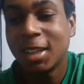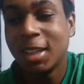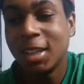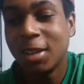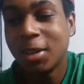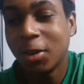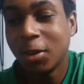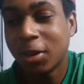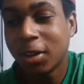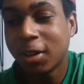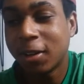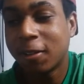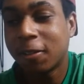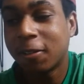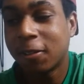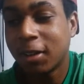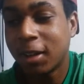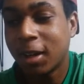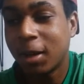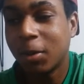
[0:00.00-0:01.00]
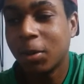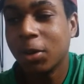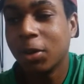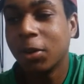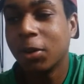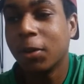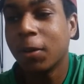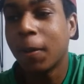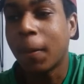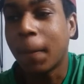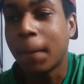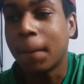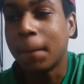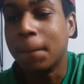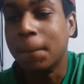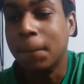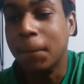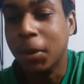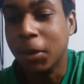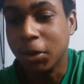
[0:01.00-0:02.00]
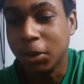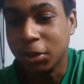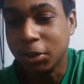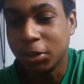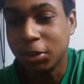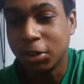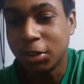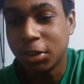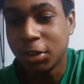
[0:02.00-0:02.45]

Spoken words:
The coconut flour burnt.